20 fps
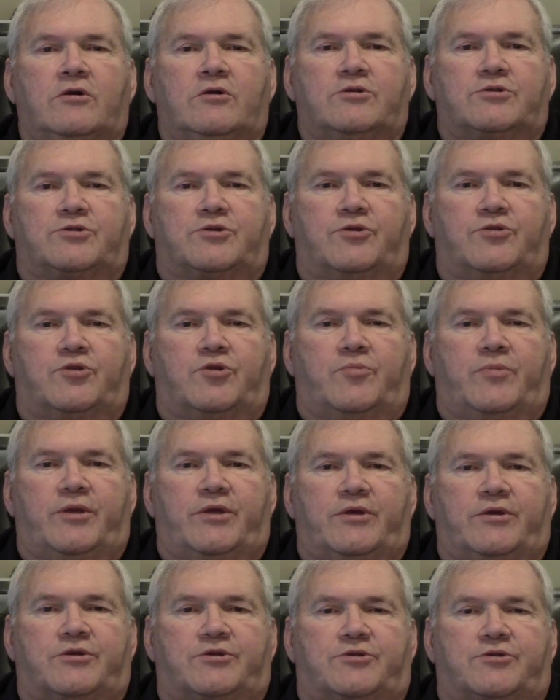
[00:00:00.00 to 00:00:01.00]
should there
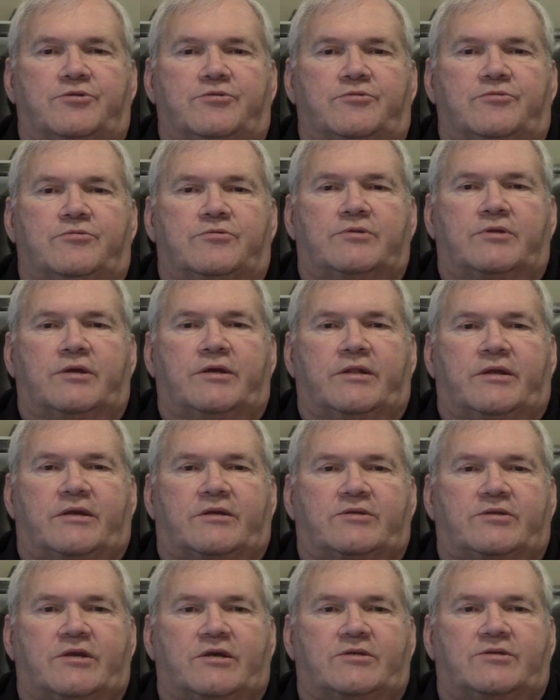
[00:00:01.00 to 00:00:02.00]
be issues in
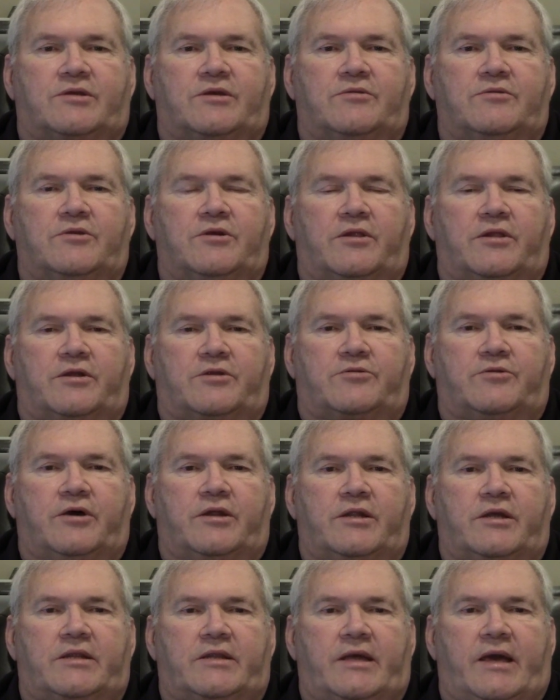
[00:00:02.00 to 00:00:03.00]
accessing the
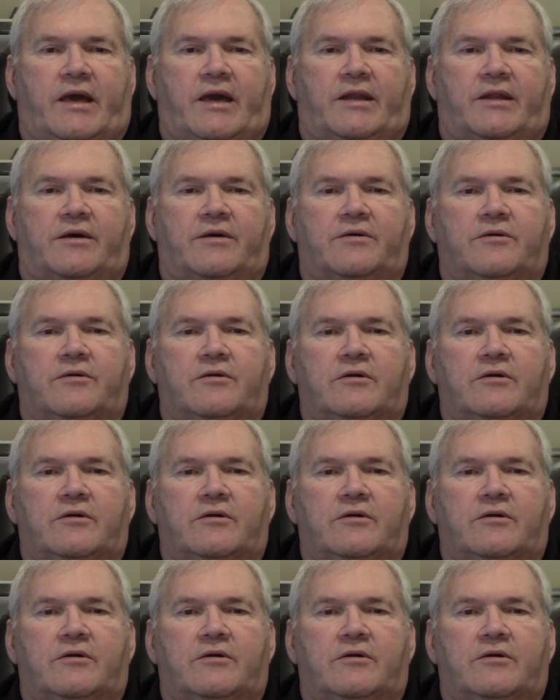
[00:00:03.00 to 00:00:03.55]
electronic data.